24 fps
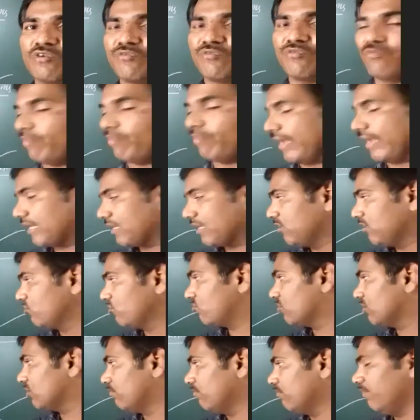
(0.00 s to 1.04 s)

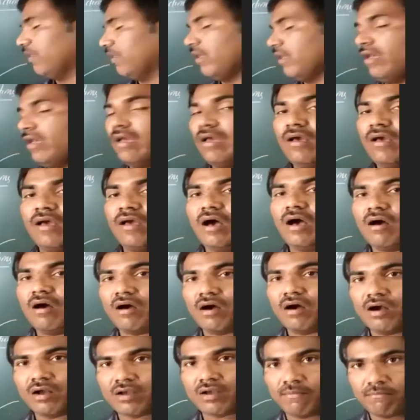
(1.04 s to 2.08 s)
magnesium
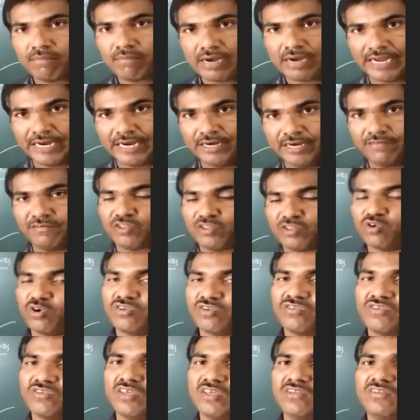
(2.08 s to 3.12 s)
combined with
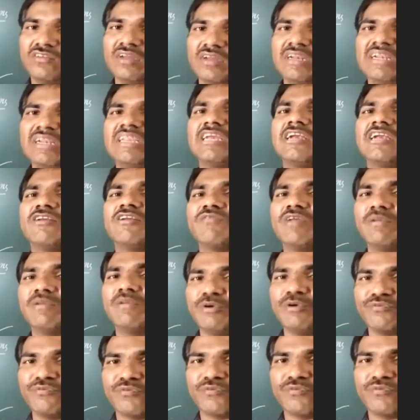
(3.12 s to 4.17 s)
oxygen, it will
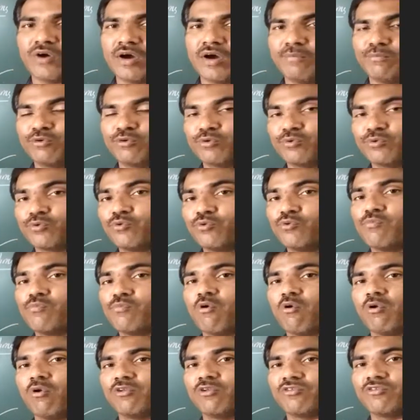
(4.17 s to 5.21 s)
be formed 2
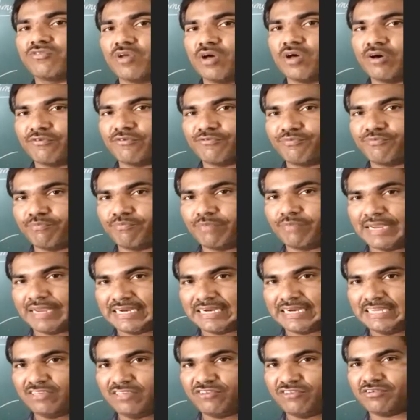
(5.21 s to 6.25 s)
moles of
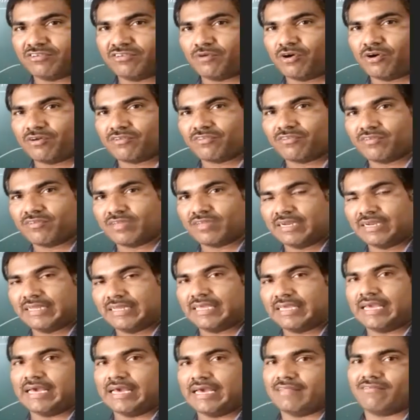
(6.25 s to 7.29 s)
magnesium oxide
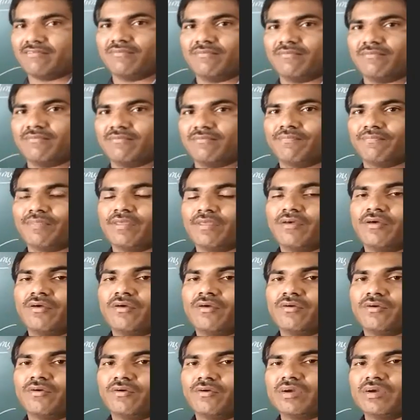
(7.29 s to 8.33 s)
gas.
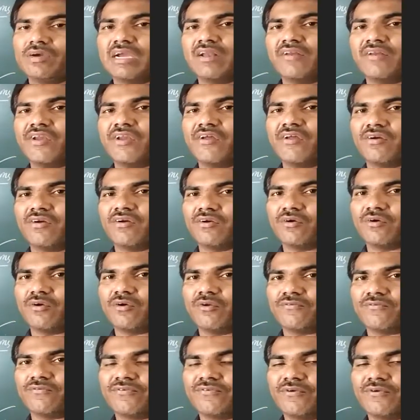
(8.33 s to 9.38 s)
Okay, clear or not?
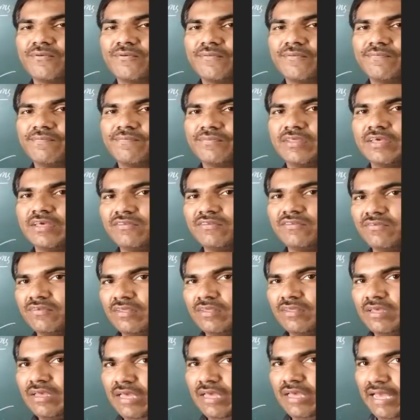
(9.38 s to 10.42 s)
Yes,
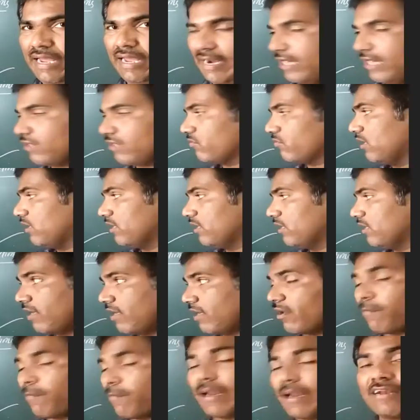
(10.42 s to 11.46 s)
and actually
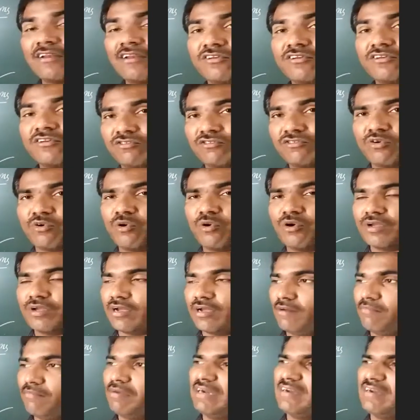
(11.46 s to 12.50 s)
general fact it is going
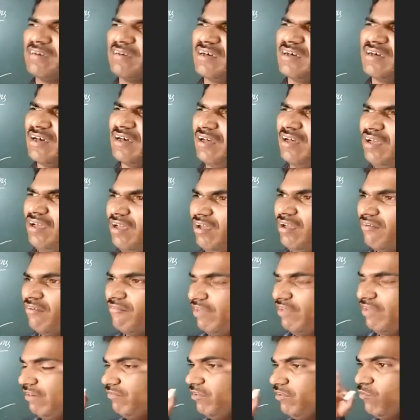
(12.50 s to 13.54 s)
on. But
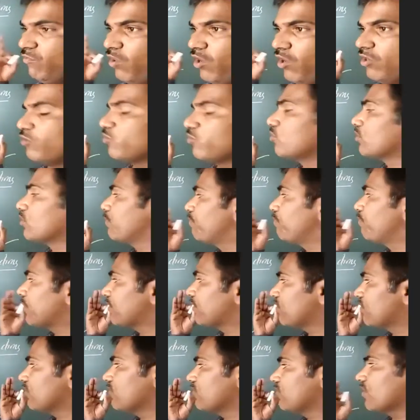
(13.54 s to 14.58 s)
when we want to
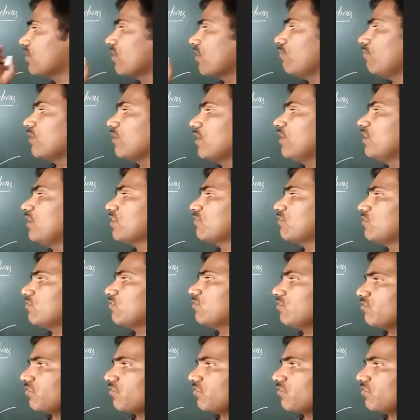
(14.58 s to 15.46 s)
represent the chemical equation,